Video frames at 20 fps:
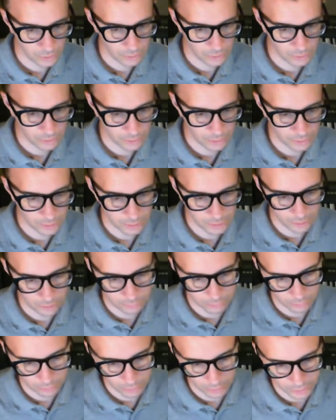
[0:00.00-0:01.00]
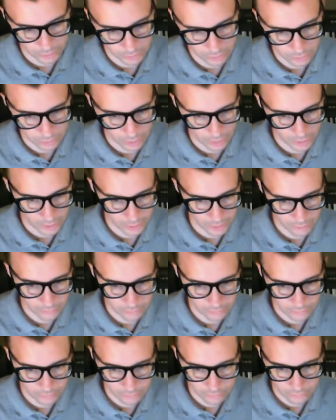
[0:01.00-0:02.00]
I think I have the right drive.
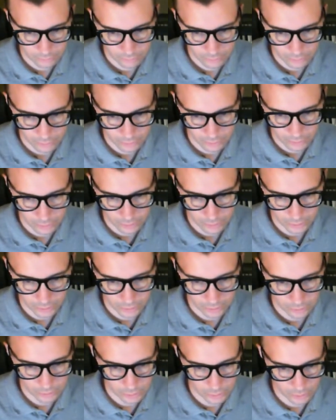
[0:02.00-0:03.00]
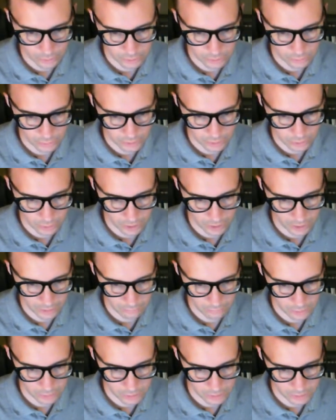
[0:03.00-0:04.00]
Yep, USB drive,
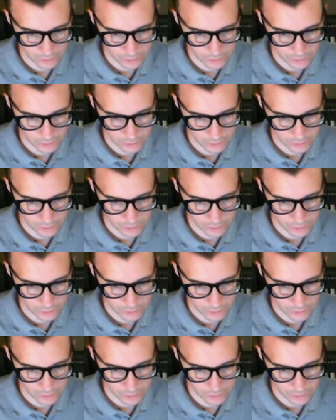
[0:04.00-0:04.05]
which is E.